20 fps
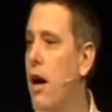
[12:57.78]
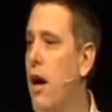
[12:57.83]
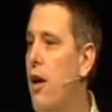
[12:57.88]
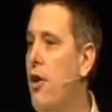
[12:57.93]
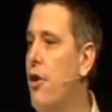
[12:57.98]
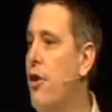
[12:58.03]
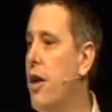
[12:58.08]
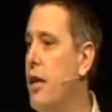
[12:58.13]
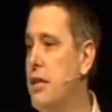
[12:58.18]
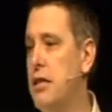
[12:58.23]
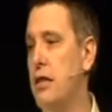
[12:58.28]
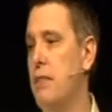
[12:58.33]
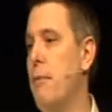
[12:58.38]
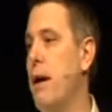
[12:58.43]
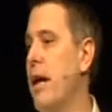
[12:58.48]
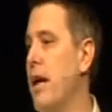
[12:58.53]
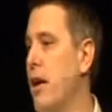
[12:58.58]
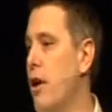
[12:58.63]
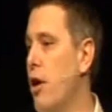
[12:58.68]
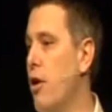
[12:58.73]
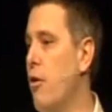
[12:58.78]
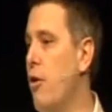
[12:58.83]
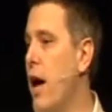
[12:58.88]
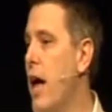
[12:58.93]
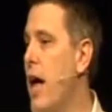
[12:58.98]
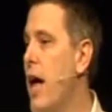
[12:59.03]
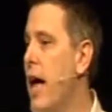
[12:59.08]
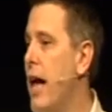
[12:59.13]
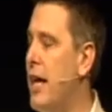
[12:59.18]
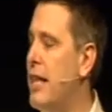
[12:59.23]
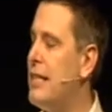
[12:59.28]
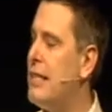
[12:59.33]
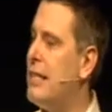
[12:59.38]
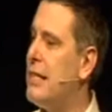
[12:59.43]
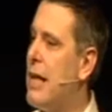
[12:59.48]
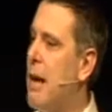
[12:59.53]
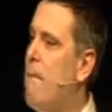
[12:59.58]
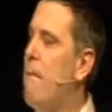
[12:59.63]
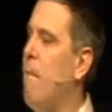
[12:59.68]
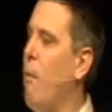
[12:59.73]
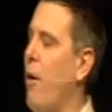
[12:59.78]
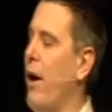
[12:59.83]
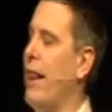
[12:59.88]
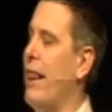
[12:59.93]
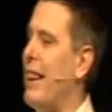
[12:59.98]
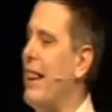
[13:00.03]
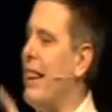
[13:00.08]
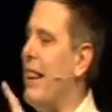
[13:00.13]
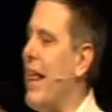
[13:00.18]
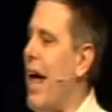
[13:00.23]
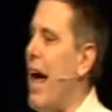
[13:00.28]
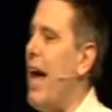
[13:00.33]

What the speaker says: underestimating you. And at some point,